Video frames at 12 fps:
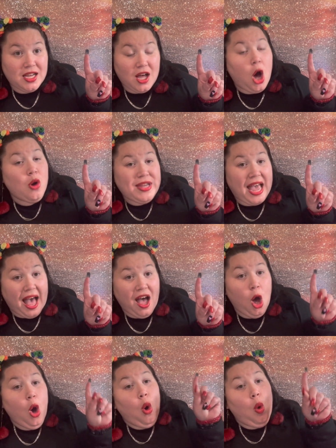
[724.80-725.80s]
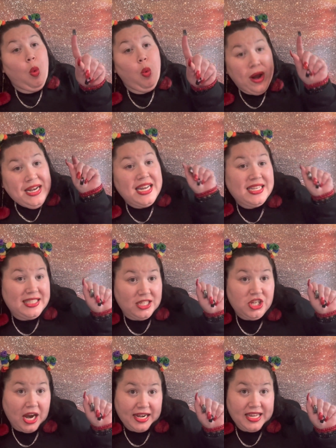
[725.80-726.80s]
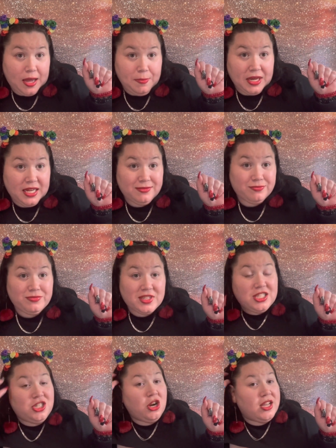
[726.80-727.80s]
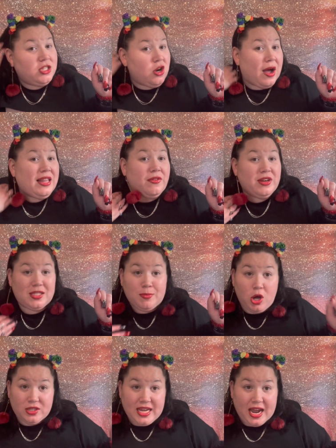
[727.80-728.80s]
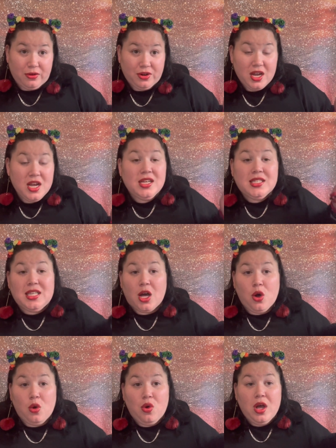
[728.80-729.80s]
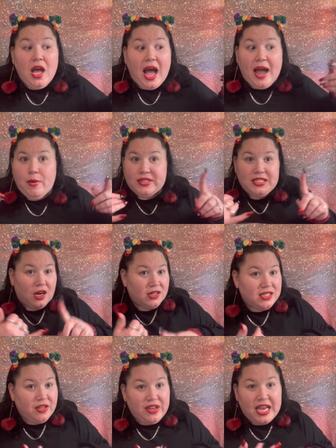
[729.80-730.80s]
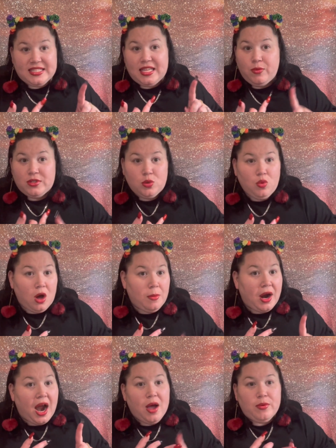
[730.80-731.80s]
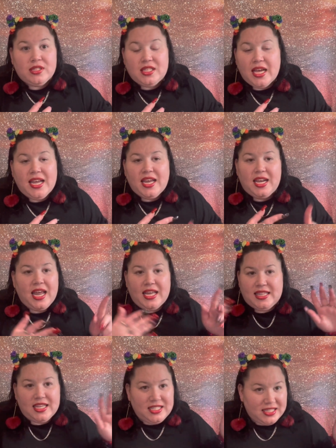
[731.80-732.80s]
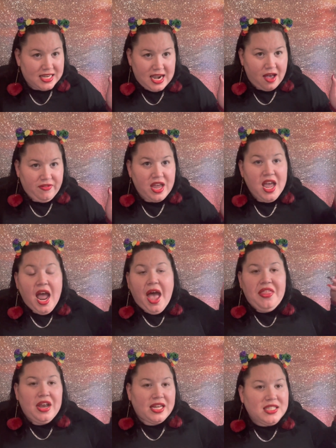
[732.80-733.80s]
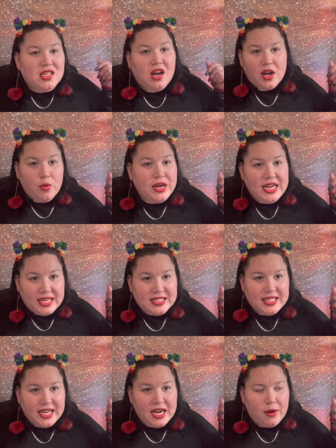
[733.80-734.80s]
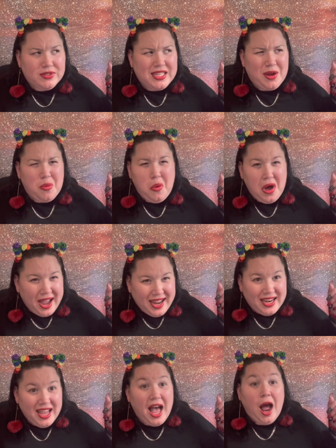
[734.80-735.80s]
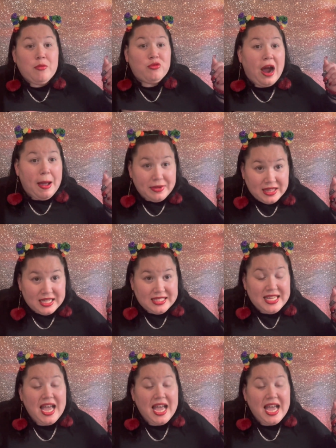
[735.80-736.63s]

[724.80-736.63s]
Oh yeah. Winn-Dixie tried to get me because you guys know I live in a small town. So I went to RCVS, I went to Walmart, I went to, and they just didn't have it. And then I saw it at Winn-Dixie and I was like, what? I'm grabbing this.